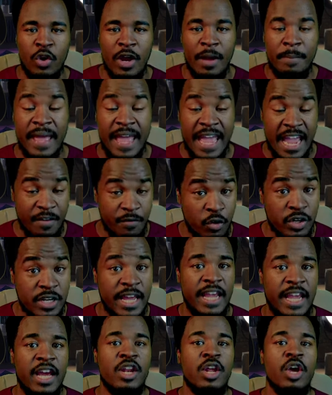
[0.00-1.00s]
Trump ever
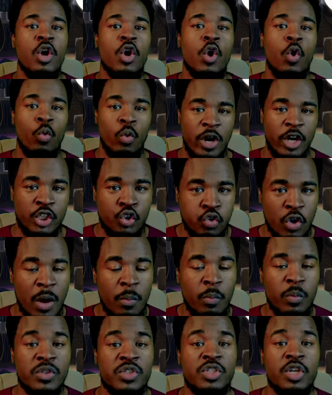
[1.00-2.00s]
did where
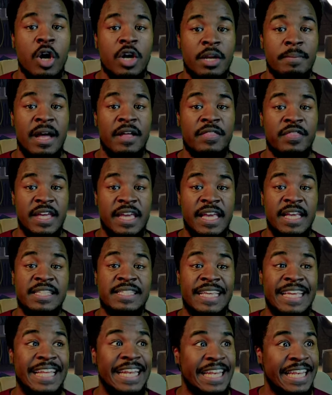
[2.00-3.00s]
Trump was talking about
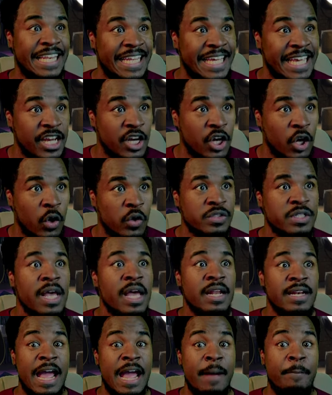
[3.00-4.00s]
these illegals
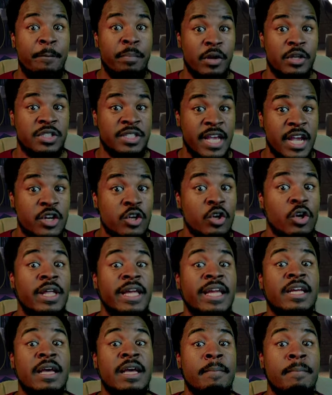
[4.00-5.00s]
that
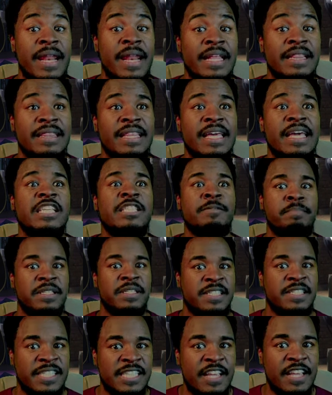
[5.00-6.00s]
particularly committed these
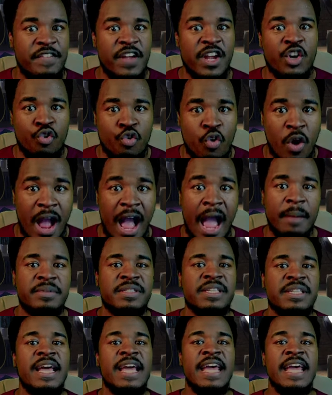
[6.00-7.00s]
specific
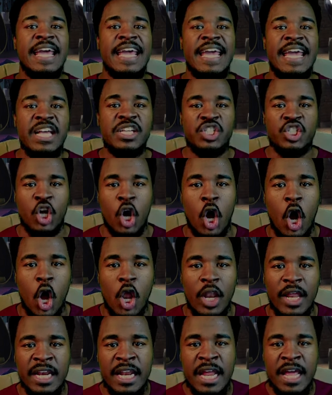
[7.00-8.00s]
crimes. He's
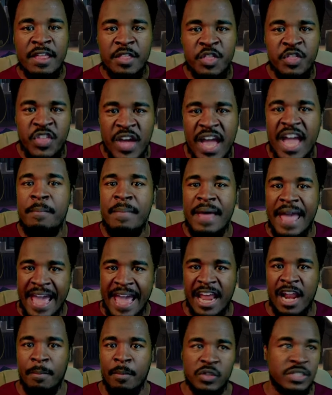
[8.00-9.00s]
calling them
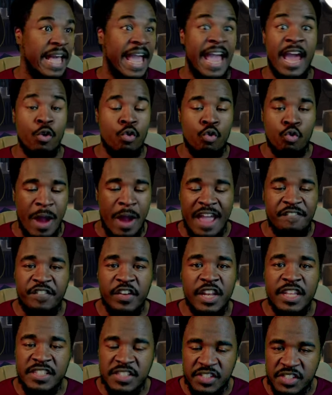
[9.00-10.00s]
animals, and
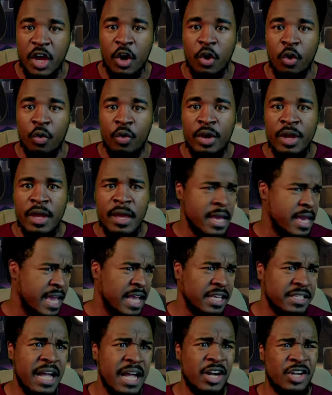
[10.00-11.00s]
rightfully so.
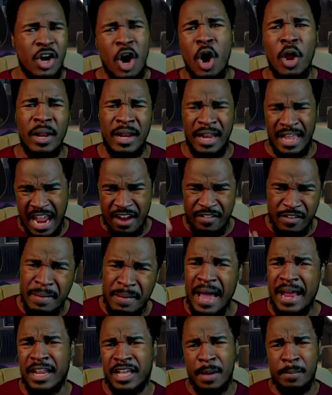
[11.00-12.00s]
He's not calling
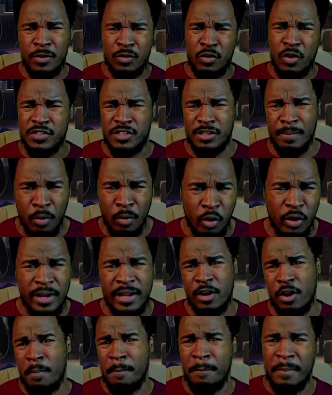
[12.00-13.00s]
everybody to come across the
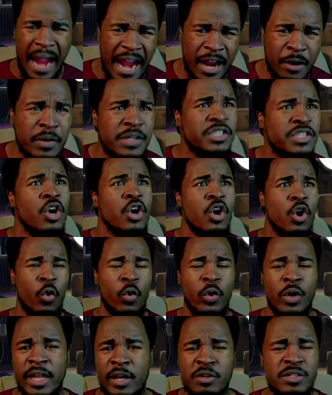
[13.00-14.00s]
border that are migrants
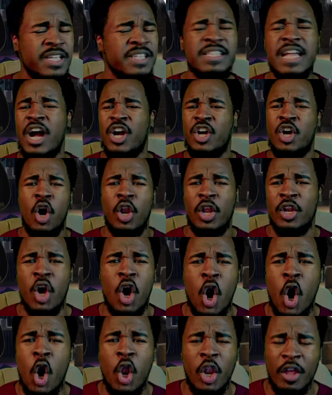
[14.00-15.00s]
or illegals. He's not calling
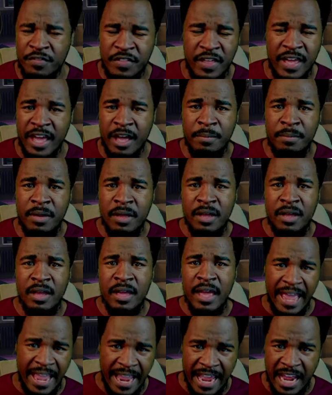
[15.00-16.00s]
all of them
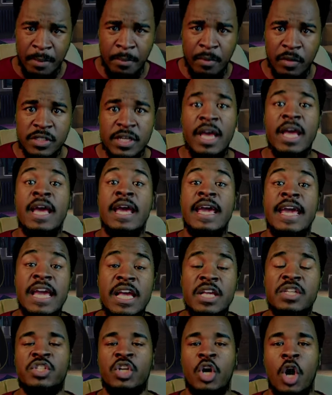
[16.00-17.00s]
animals.
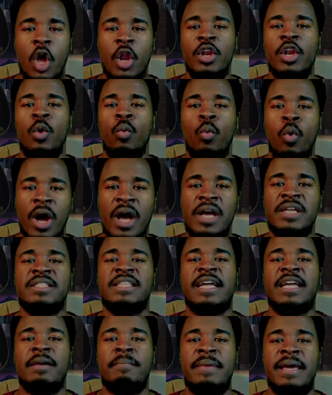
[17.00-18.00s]
He's calling the ones
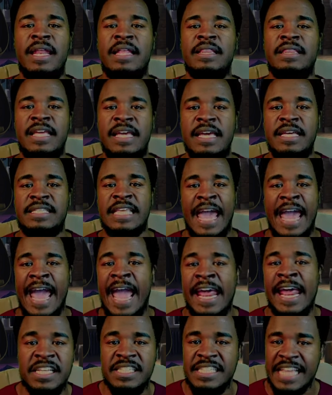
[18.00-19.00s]
that committed these
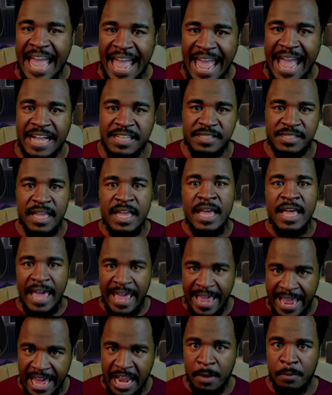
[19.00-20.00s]
heinous acts
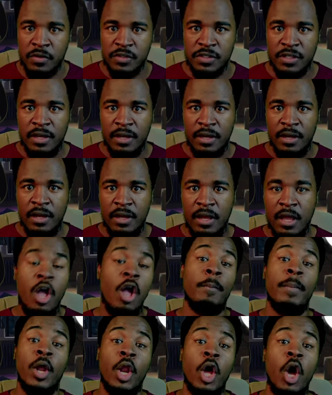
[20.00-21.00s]
animals.
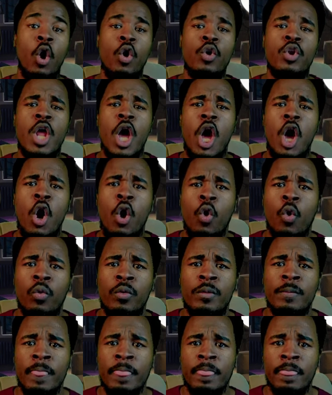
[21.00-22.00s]
But oh
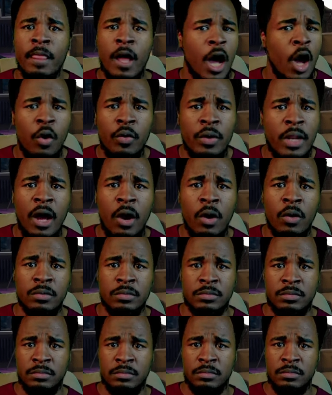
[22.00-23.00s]
no, oh no.
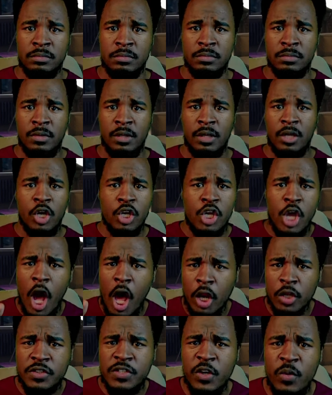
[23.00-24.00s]

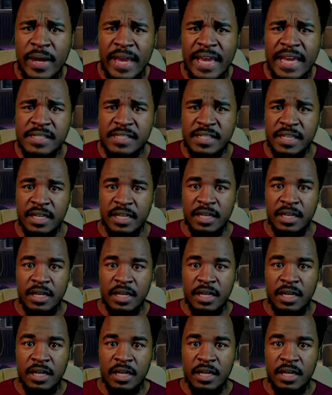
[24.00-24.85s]
Y'all are too easy.